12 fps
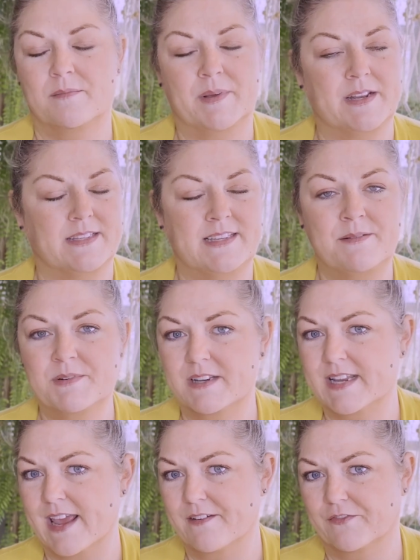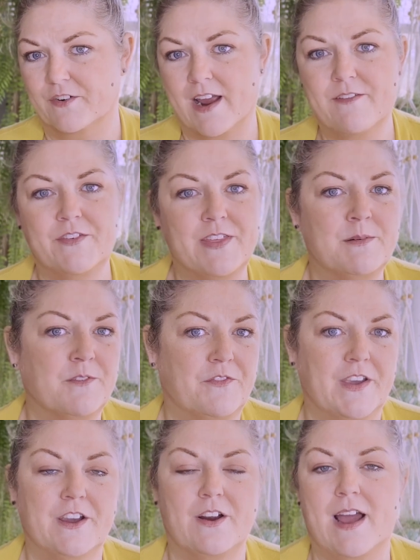But it seemed to take forever for them to
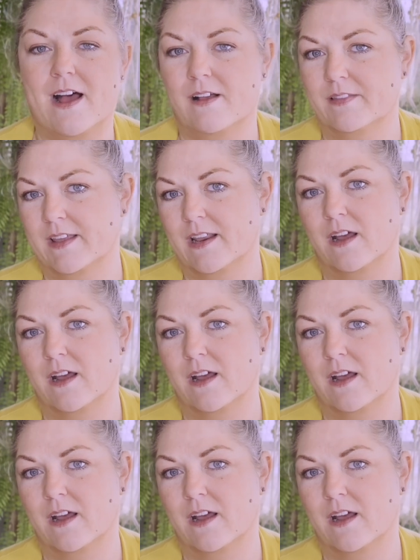figure out that,